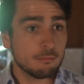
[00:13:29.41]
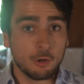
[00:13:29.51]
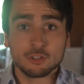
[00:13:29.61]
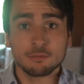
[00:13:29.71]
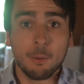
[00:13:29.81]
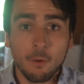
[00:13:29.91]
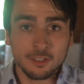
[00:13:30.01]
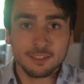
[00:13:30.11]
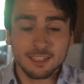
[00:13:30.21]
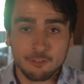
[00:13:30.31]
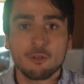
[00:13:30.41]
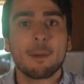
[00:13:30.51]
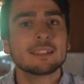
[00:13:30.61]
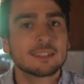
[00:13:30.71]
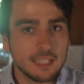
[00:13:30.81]
most importantly for
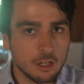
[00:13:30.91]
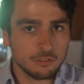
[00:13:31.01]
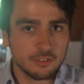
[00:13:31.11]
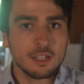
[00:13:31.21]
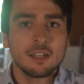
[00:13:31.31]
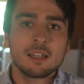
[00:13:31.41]
myself,